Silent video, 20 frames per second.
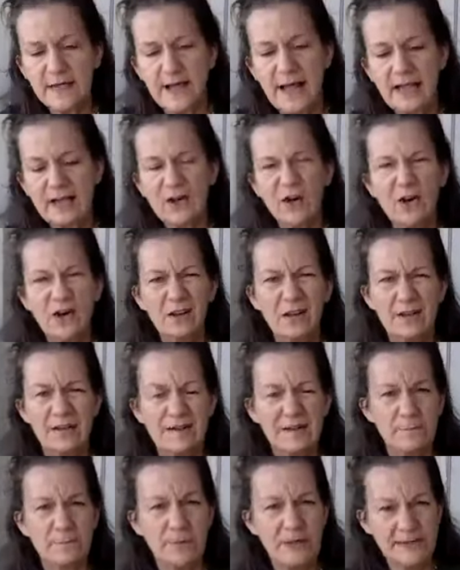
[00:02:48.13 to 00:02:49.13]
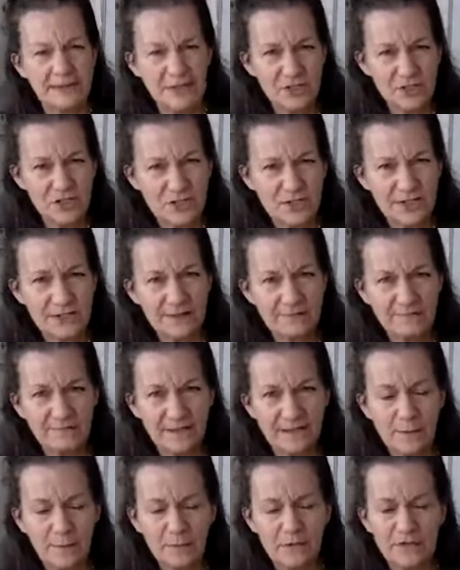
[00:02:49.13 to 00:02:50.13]
I call it bed sheeting
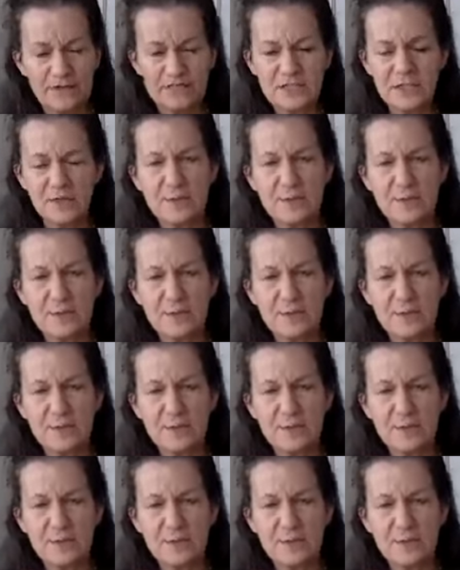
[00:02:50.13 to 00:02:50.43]
fabric.